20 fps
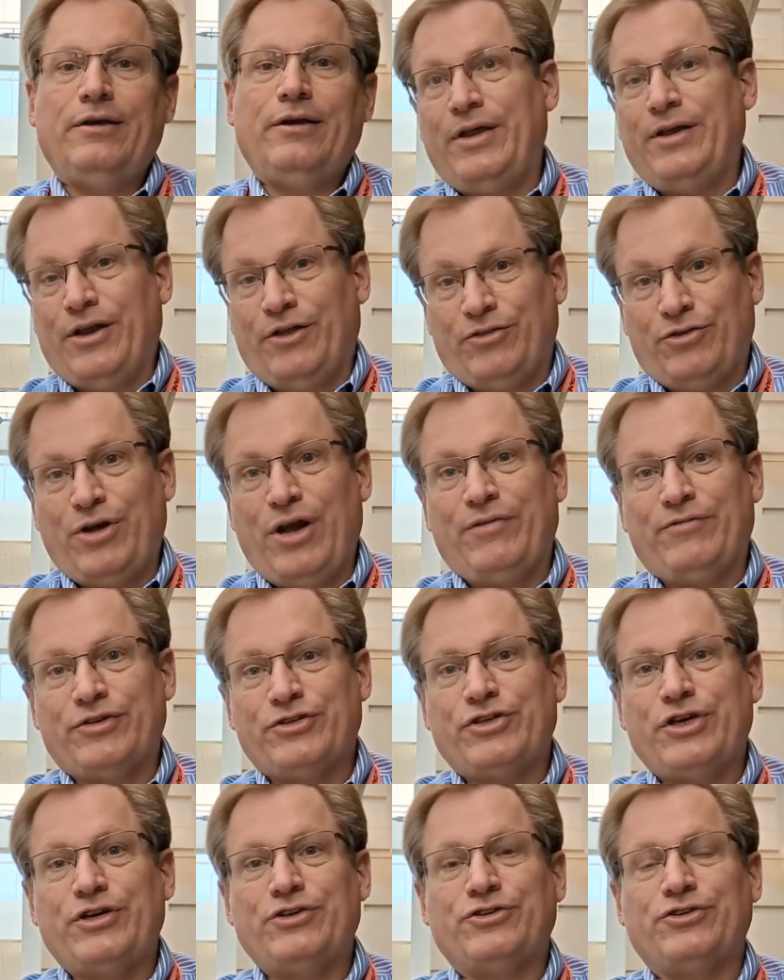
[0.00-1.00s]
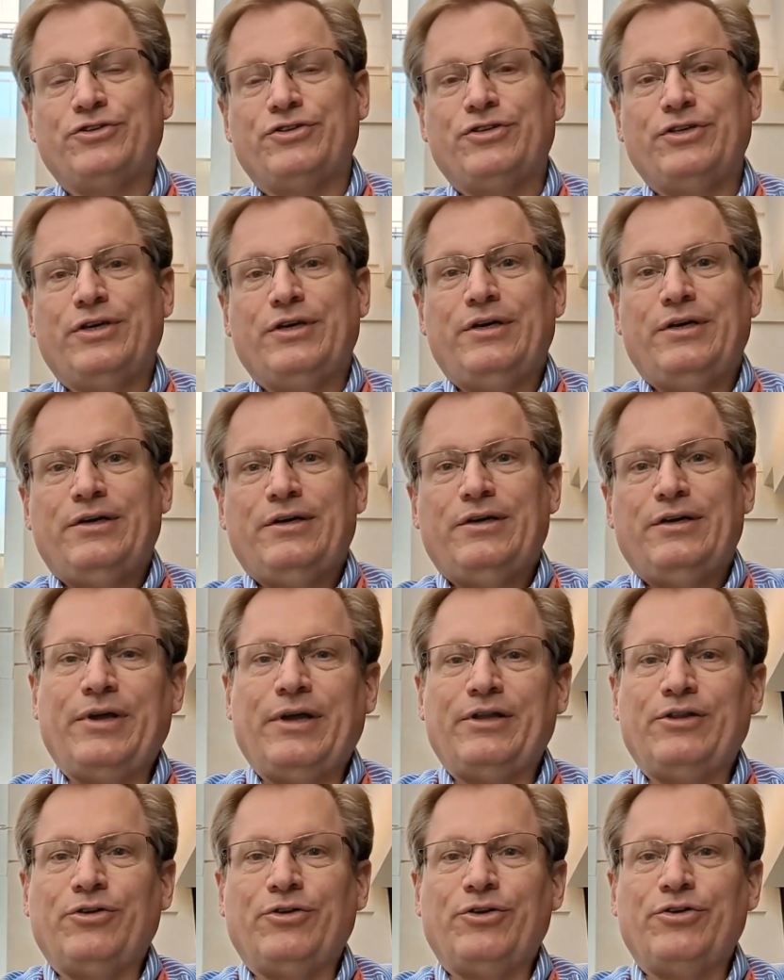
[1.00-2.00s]
In other conversations,
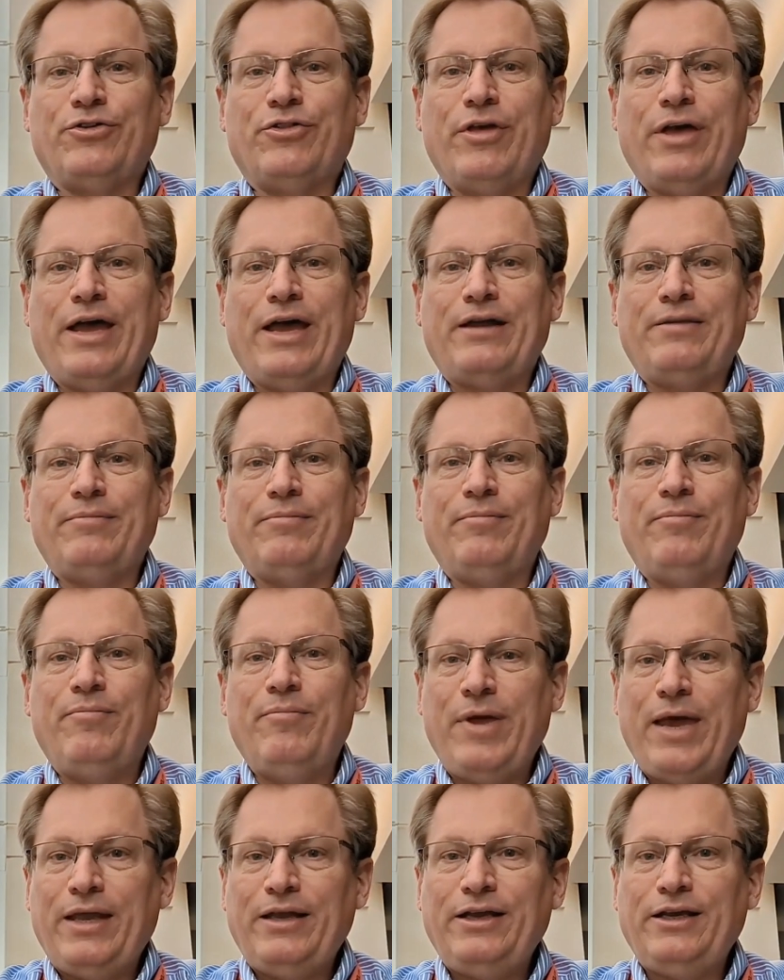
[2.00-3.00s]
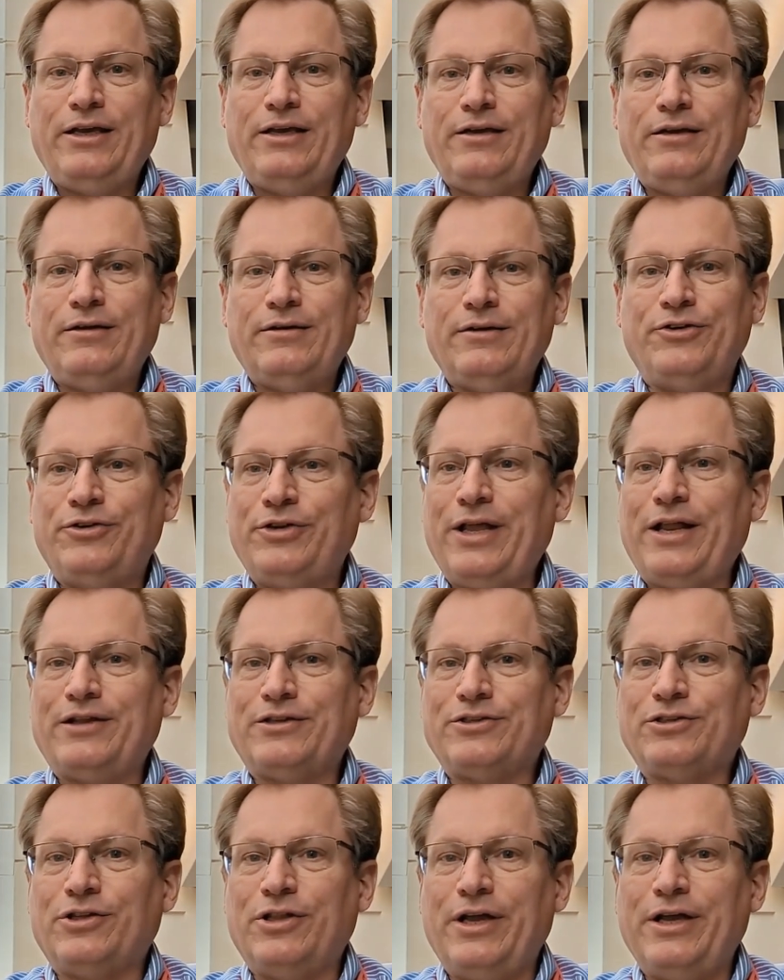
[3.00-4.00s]
I learned that many
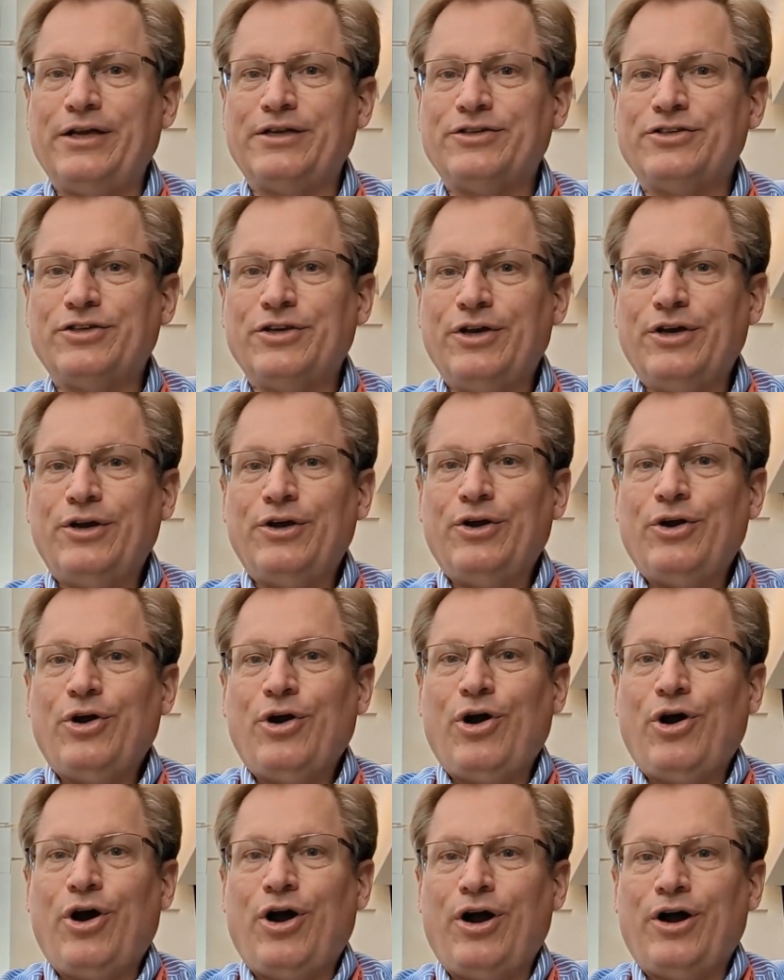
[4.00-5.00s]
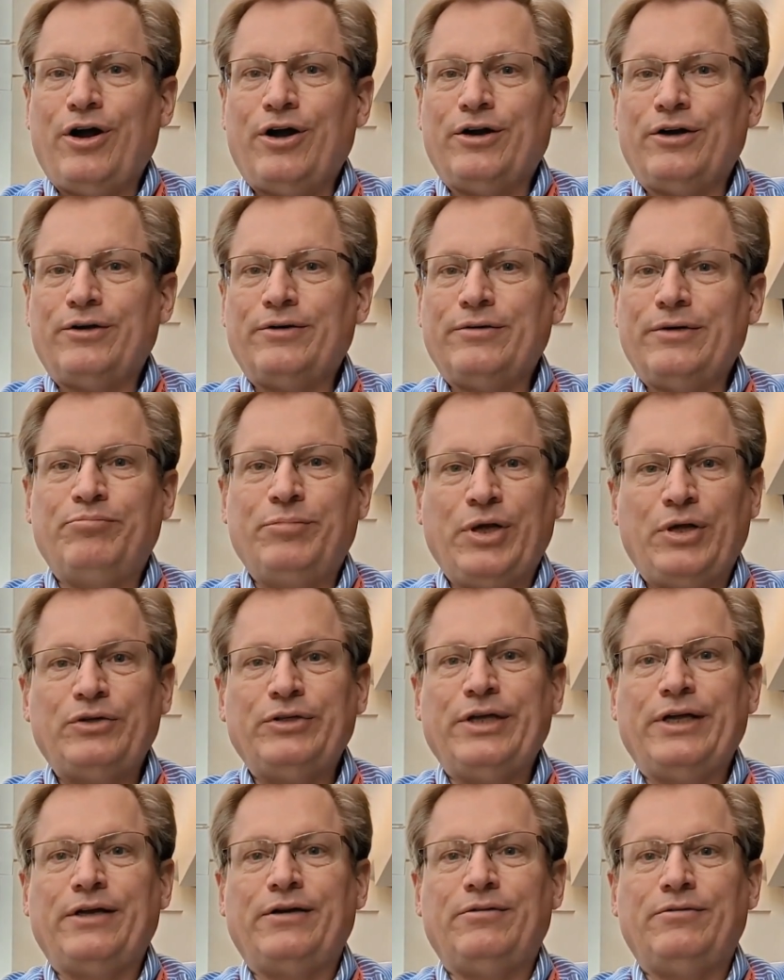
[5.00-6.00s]
Nutanix clients are
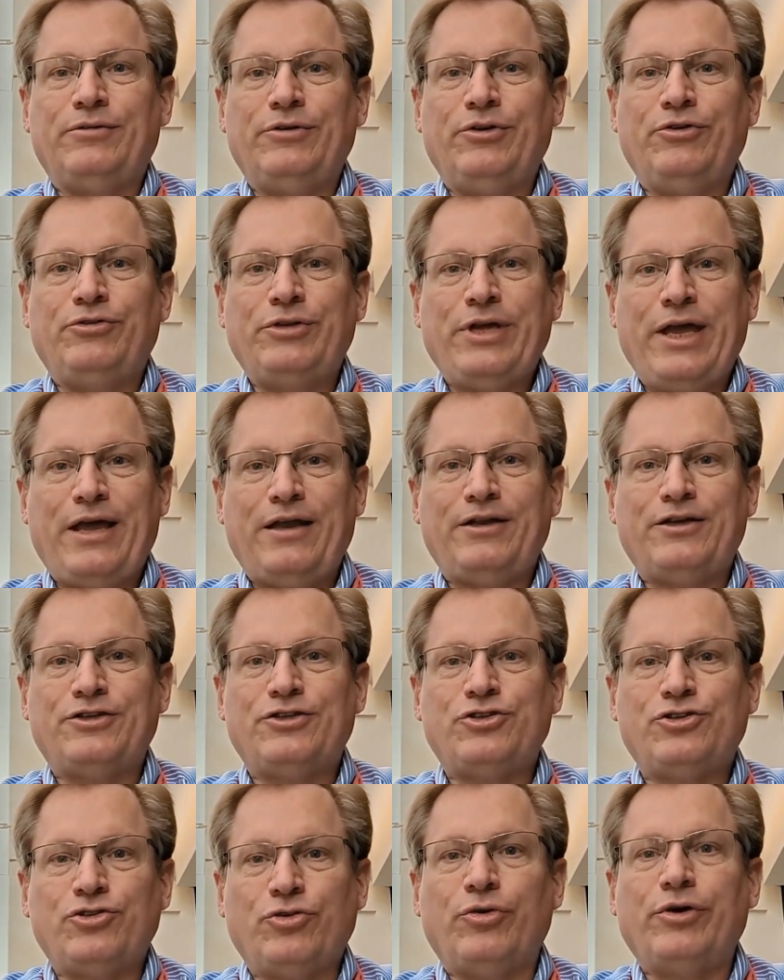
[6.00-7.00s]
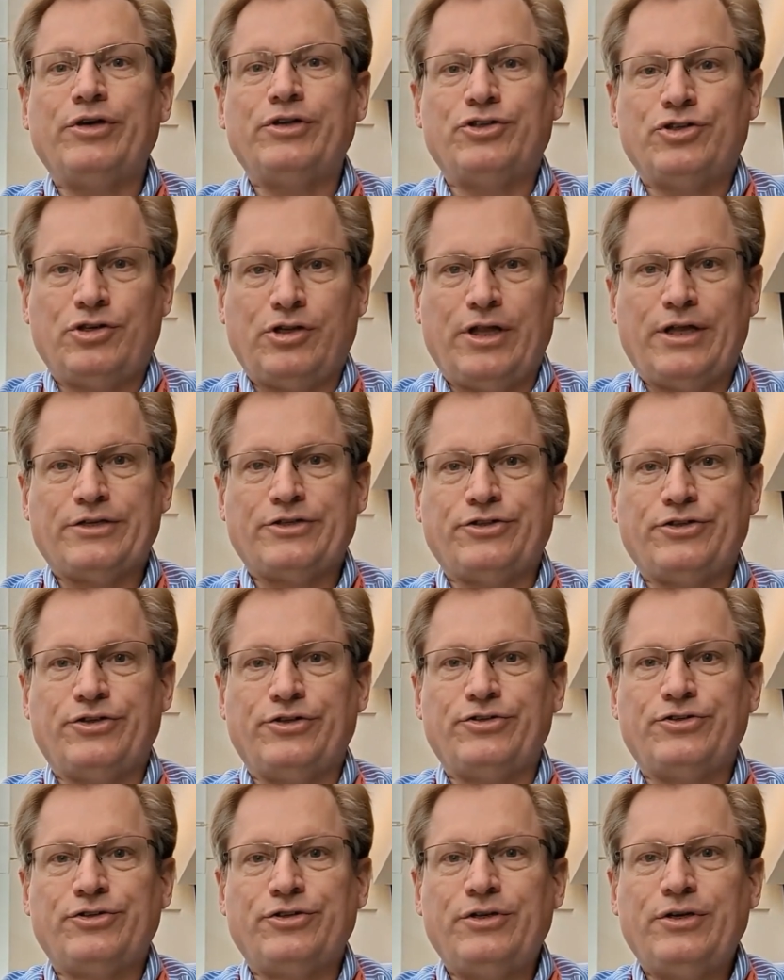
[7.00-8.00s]
building Nutanix storage
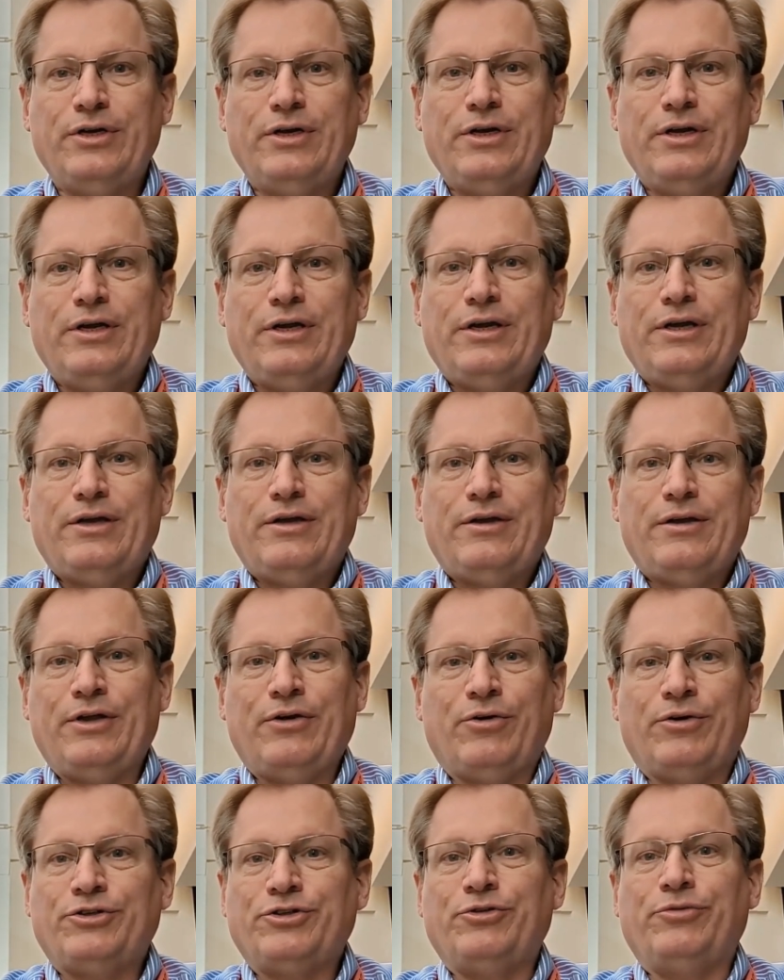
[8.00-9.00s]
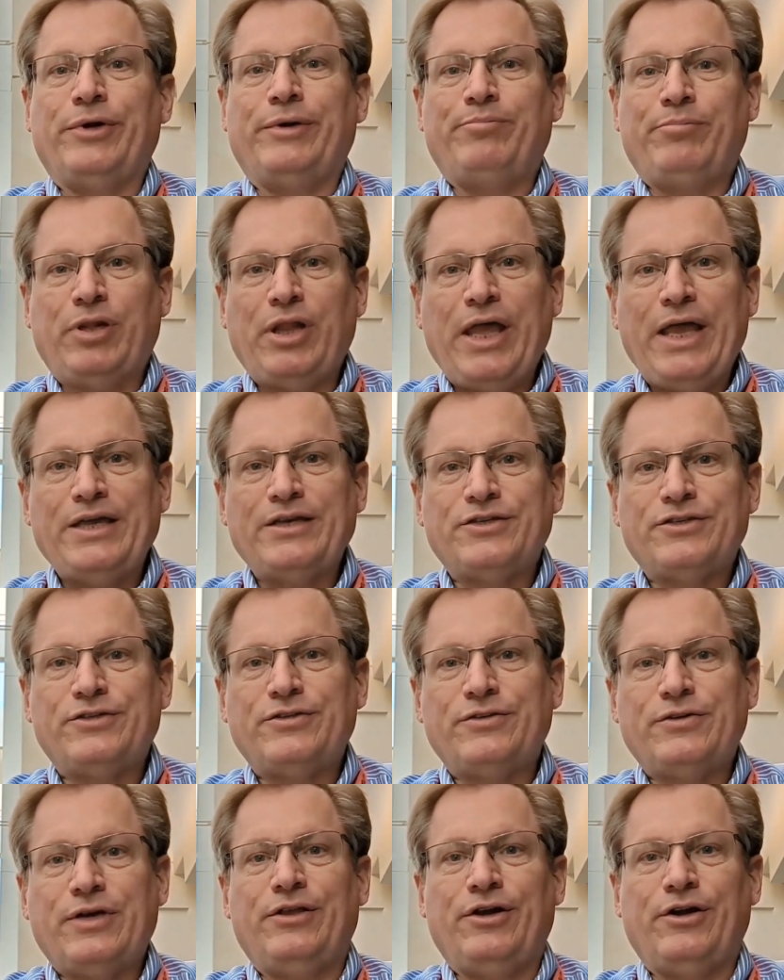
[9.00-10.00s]
clusters in order to
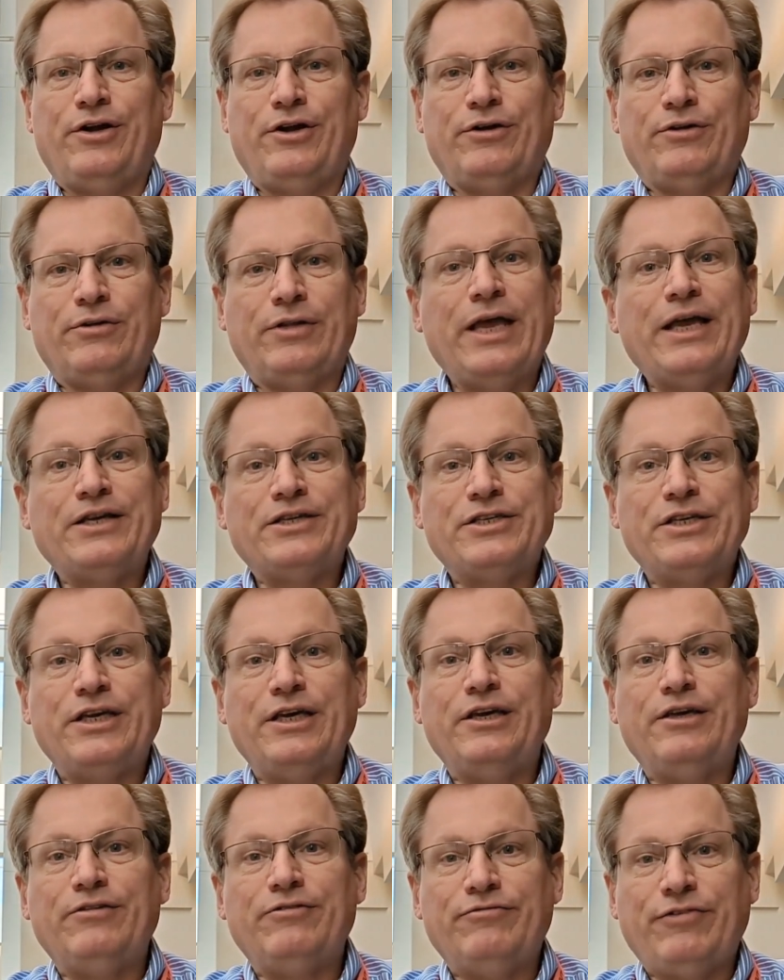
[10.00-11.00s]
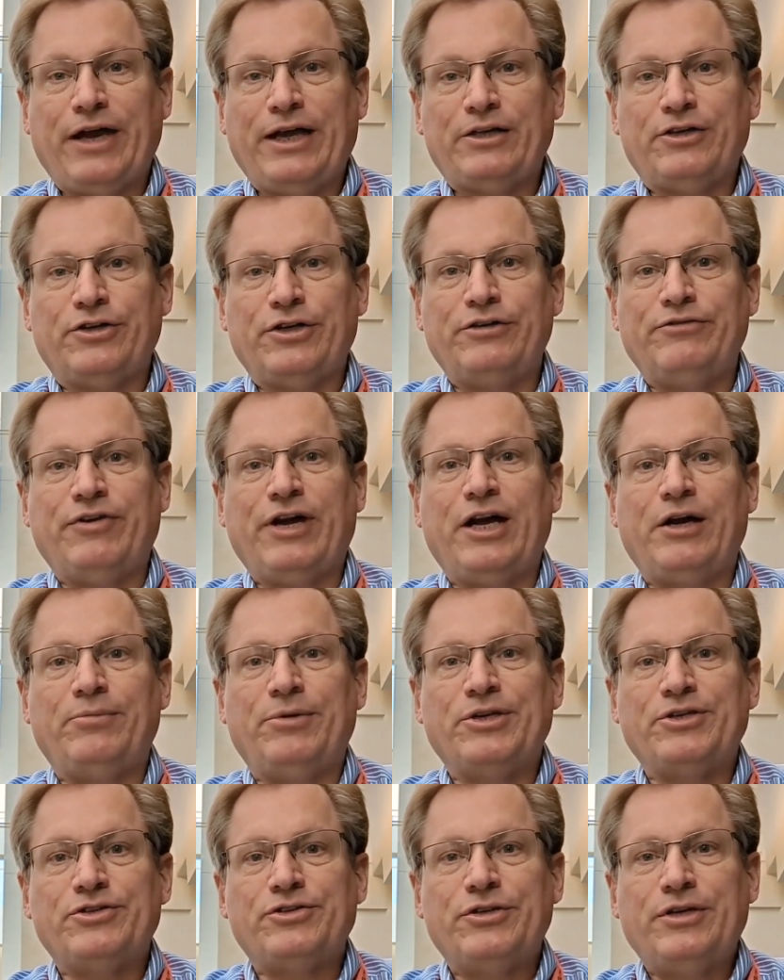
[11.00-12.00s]
replace their legacy Filer
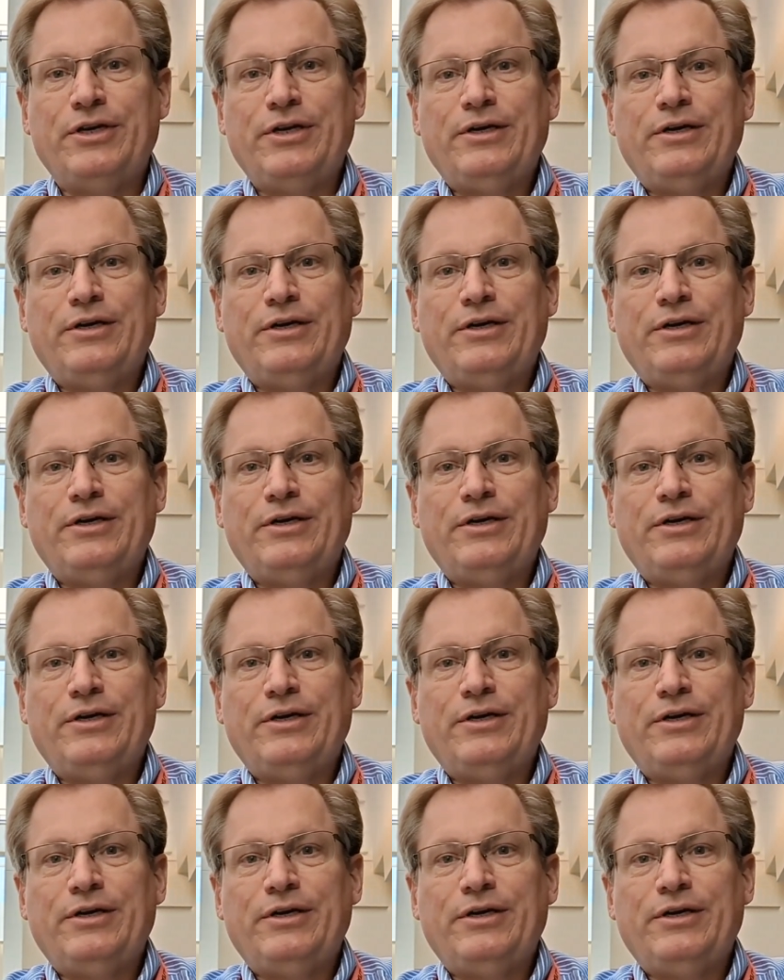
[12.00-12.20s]
environments.